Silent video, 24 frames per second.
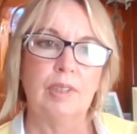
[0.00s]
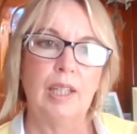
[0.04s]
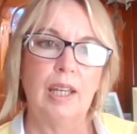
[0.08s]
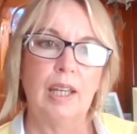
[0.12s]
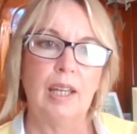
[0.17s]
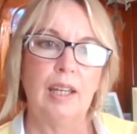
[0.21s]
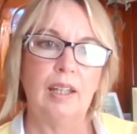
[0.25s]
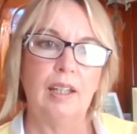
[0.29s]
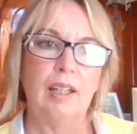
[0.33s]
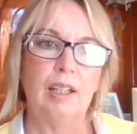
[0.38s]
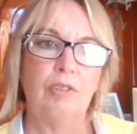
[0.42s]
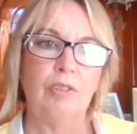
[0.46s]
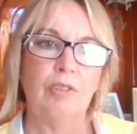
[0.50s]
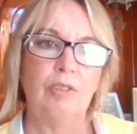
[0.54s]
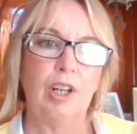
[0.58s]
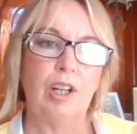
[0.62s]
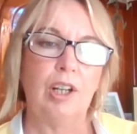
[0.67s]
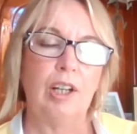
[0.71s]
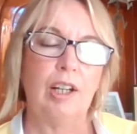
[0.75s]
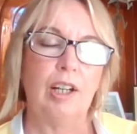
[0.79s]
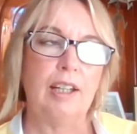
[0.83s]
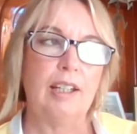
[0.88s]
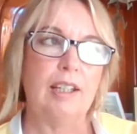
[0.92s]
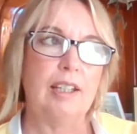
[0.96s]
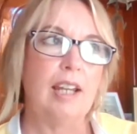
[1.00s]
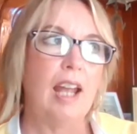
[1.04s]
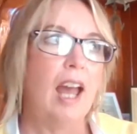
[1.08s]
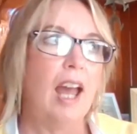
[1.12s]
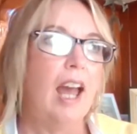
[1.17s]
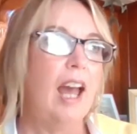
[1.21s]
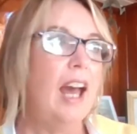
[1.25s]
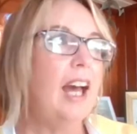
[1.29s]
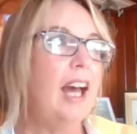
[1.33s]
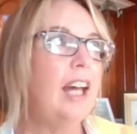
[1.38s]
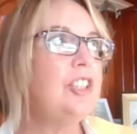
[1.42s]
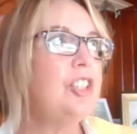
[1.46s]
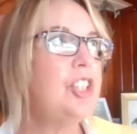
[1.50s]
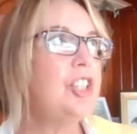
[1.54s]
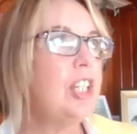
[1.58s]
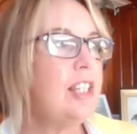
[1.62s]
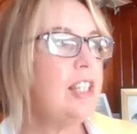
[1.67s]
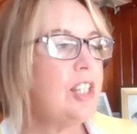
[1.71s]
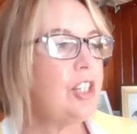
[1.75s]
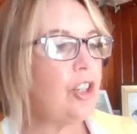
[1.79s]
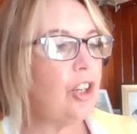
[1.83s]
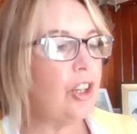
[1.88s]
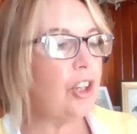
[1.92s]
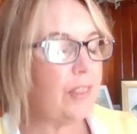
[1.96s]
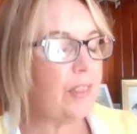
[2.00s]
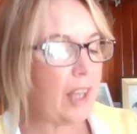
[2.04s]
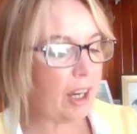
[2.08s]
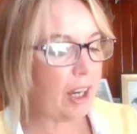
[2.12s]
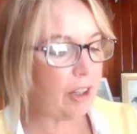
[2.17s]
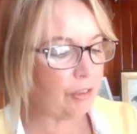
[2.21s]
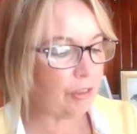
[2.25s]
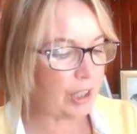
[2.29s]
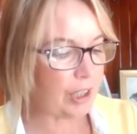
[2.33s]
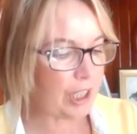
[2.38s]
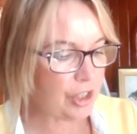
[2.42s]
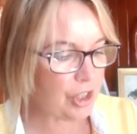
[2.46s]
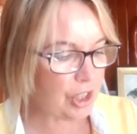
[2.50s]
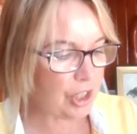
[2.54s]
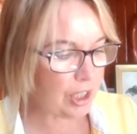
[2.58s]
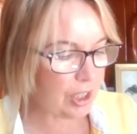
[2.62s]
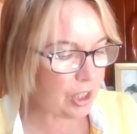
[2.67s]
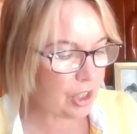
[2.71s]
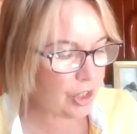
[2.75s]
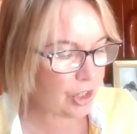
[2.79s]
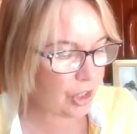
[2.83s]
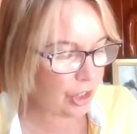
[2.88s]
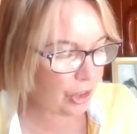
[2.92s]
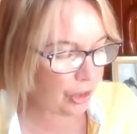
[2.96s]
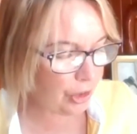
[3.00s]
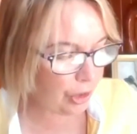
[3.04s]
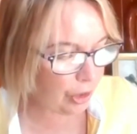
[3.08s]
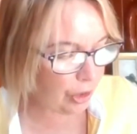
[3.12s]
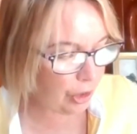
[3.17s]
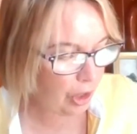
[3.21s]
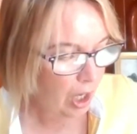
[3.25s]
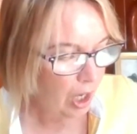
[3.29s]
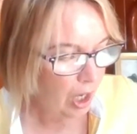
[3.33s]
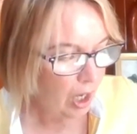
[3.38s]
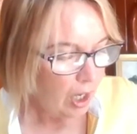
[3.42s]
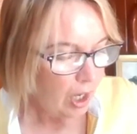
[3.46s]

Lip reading: Yeah, right. And just on that, Richard, so